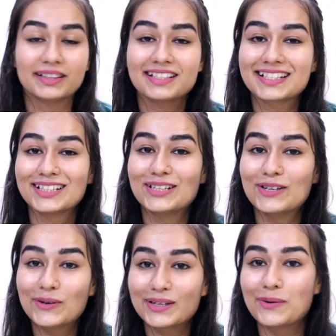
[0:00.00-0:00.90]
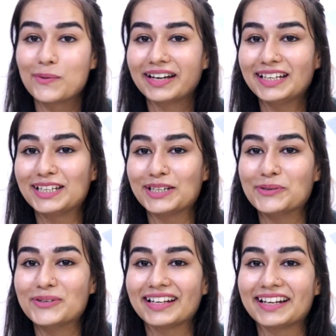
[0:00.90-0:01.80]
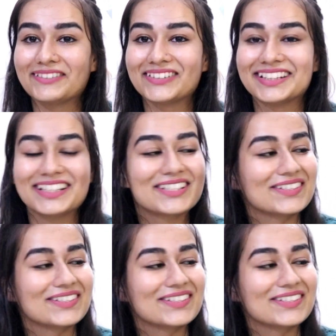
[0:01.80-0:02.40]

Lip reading: but this looked very cute and everything.